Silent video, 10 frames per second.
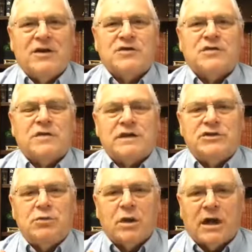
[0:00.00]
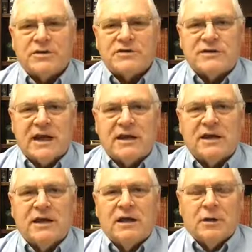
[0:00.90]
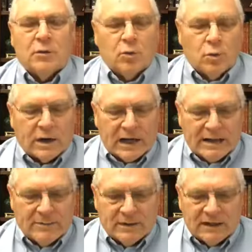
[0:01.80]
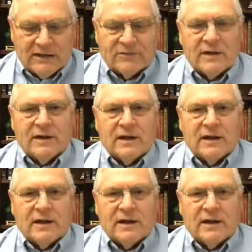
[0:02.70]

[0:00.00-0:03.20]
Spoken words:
so that you will understand what I believe,